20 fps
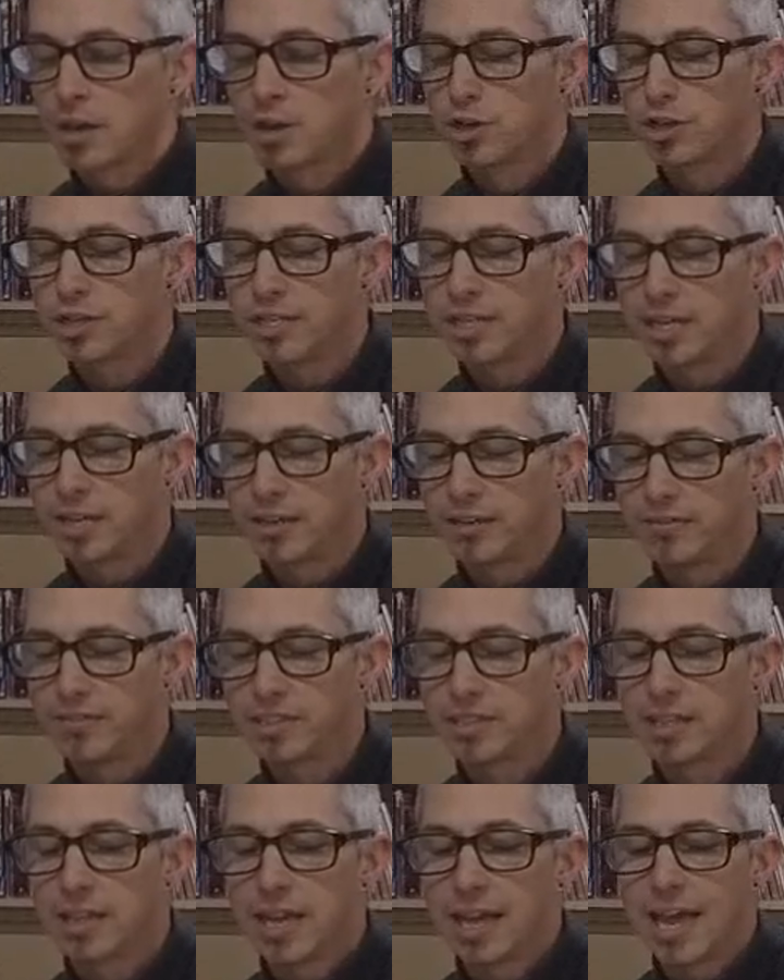Good
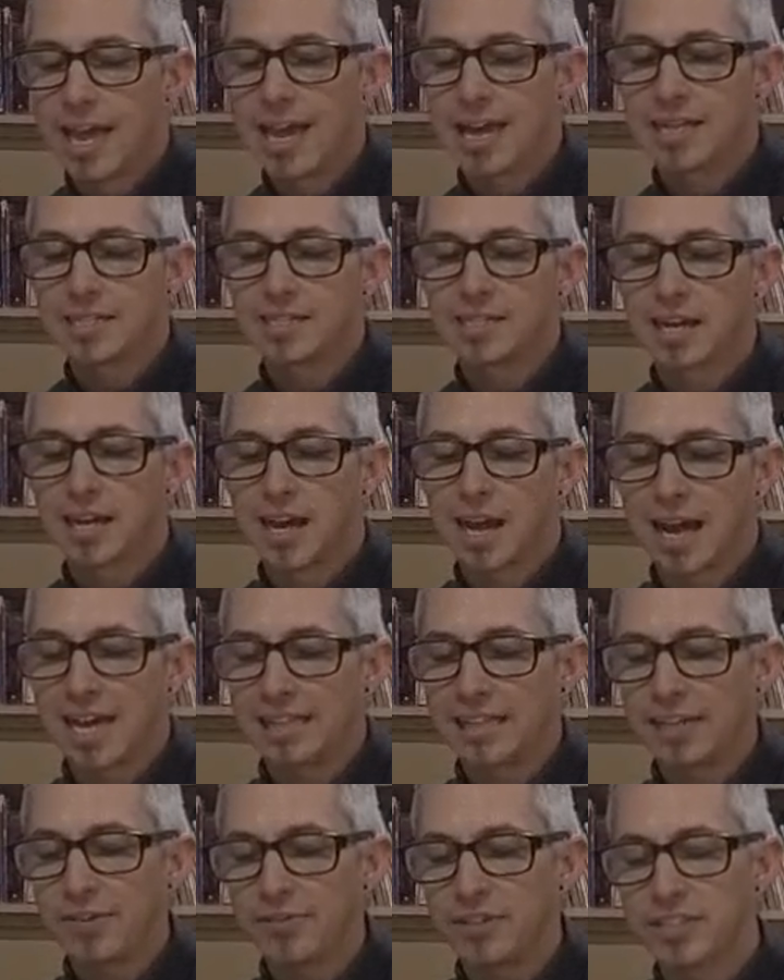Gifts. And uh,
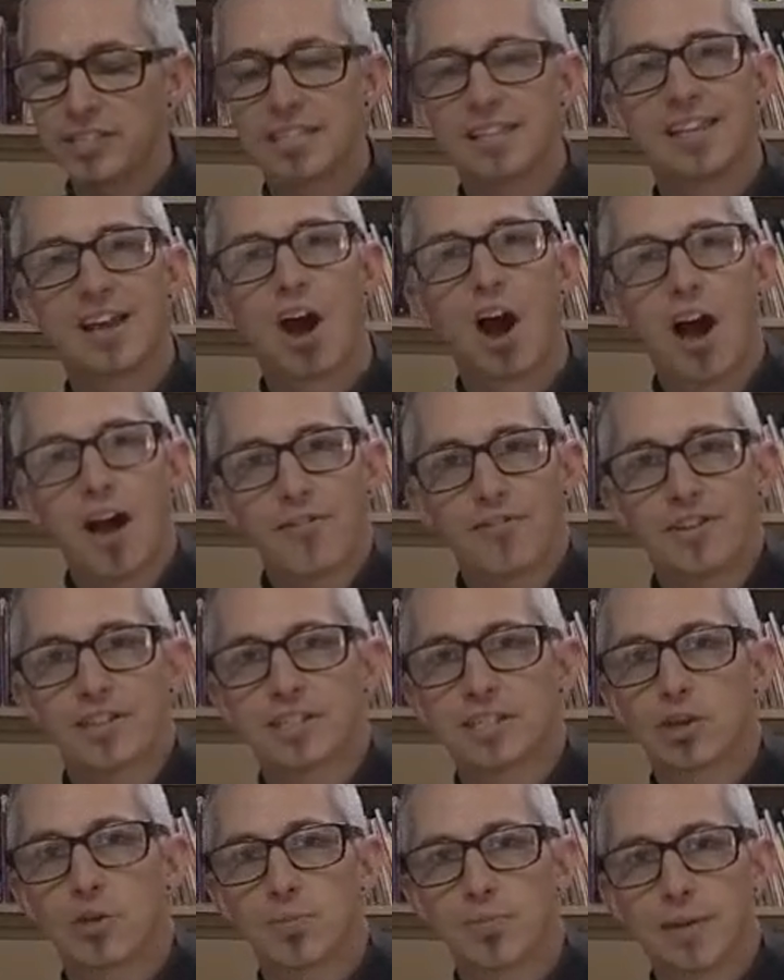I leave this in the
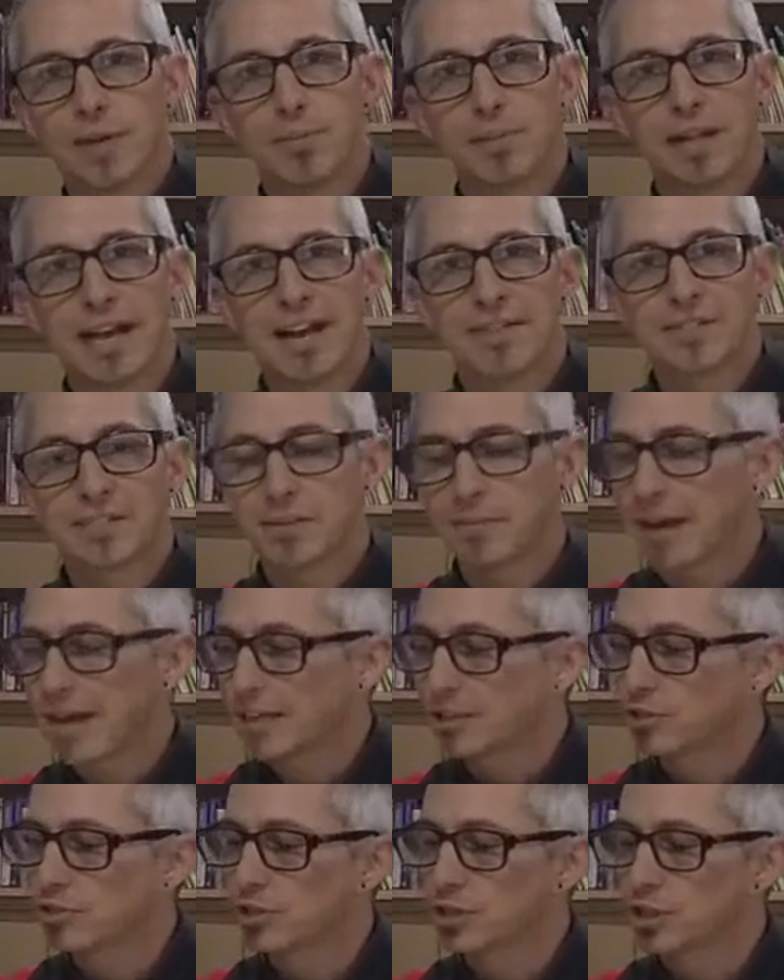office so people have some
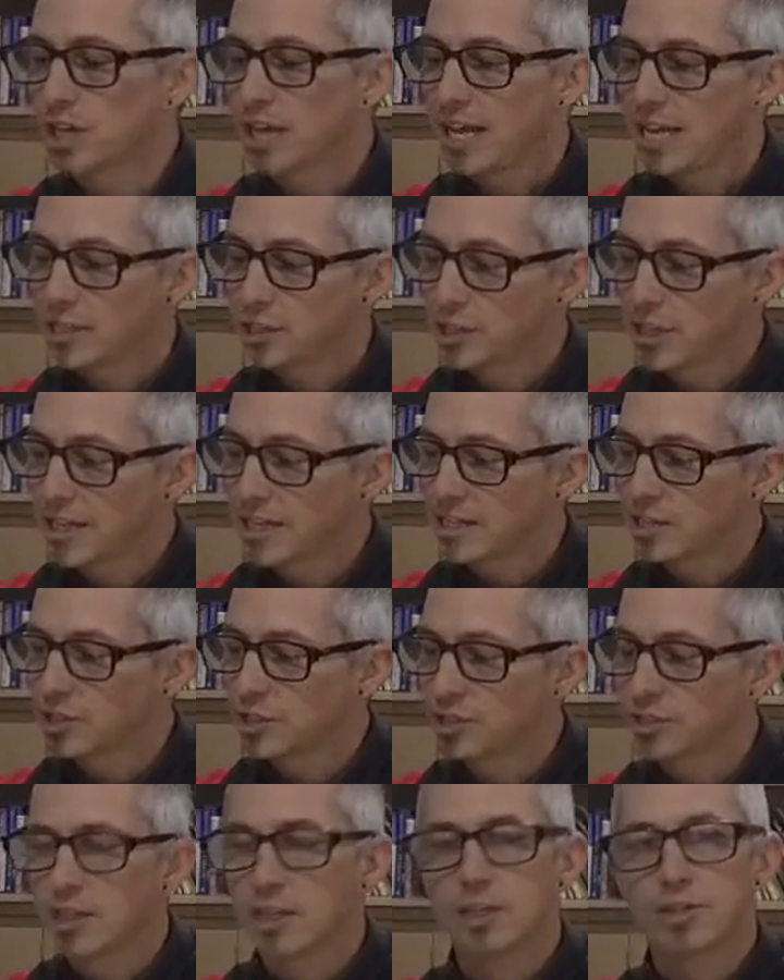extra change, they can
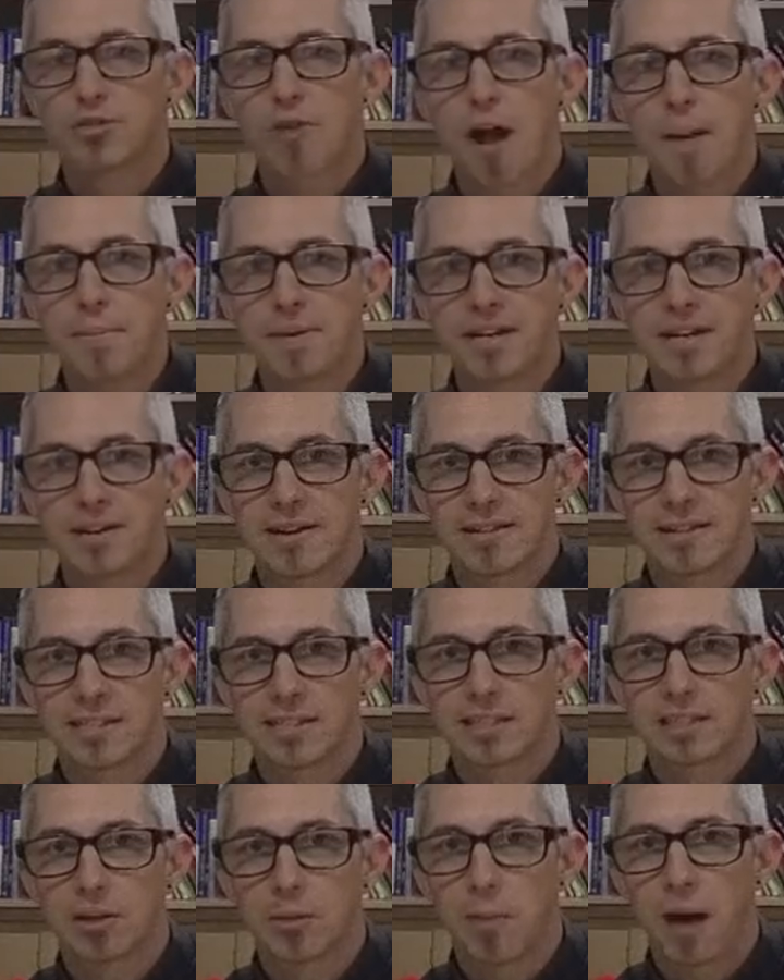just drop it into
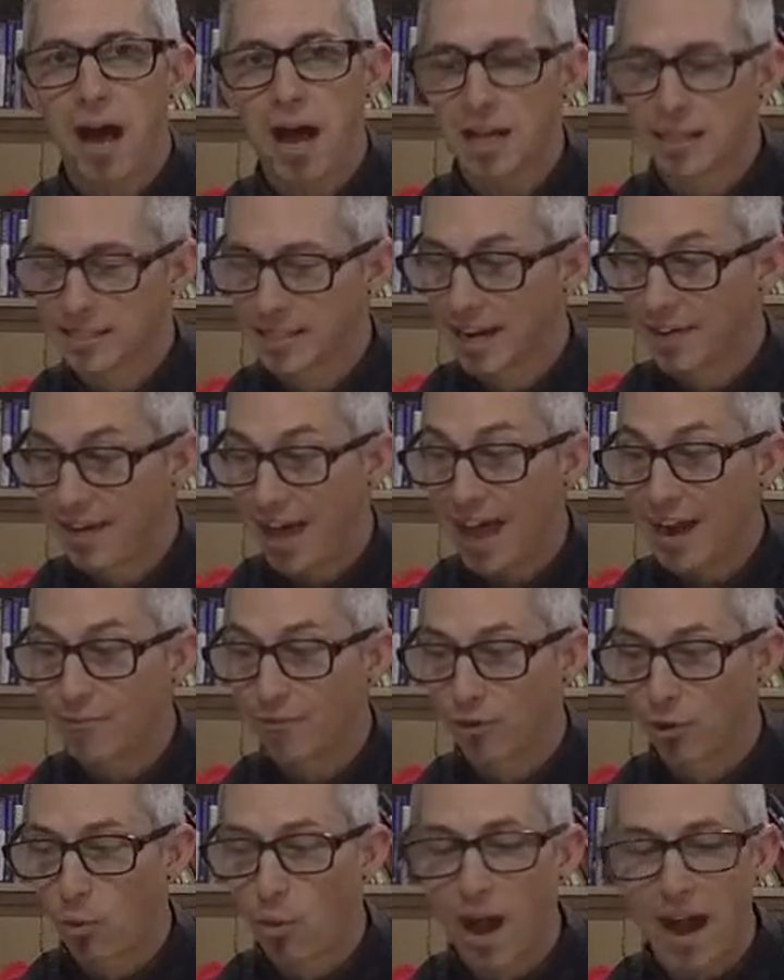this little box. And I've had
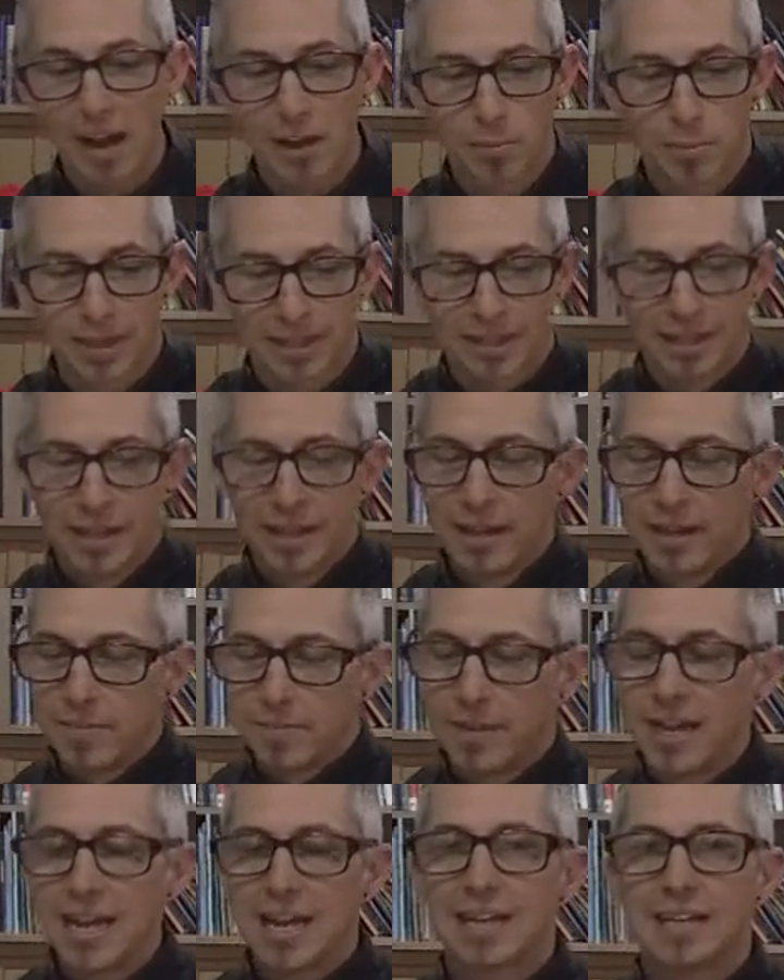it for a while, but
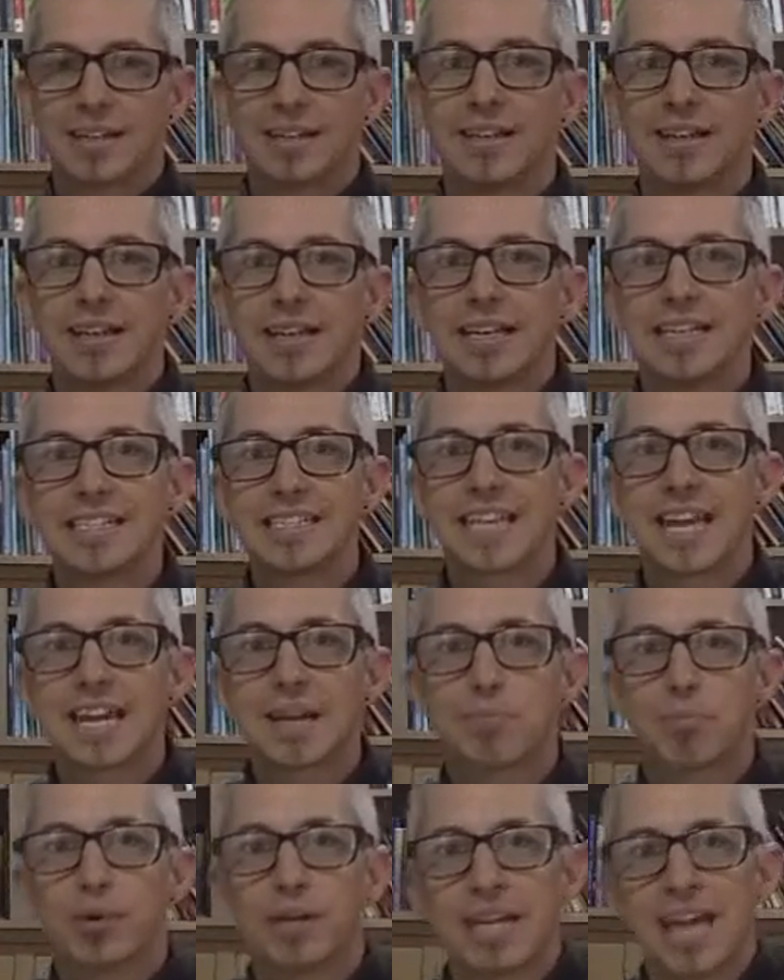man, it's
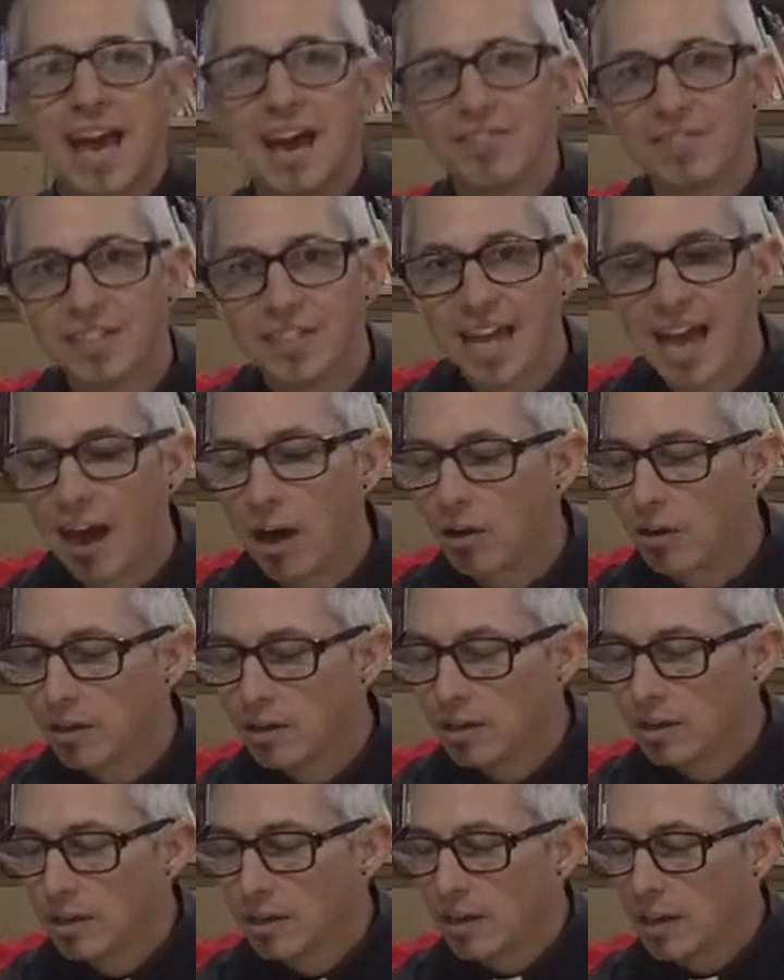getting pretty heavy
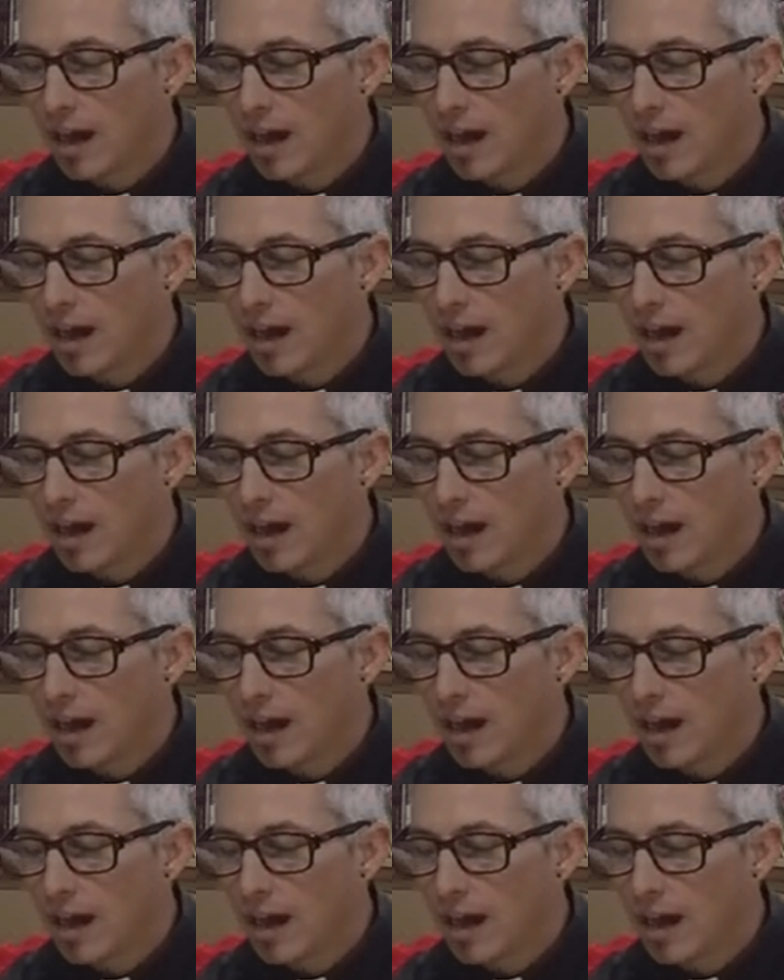now.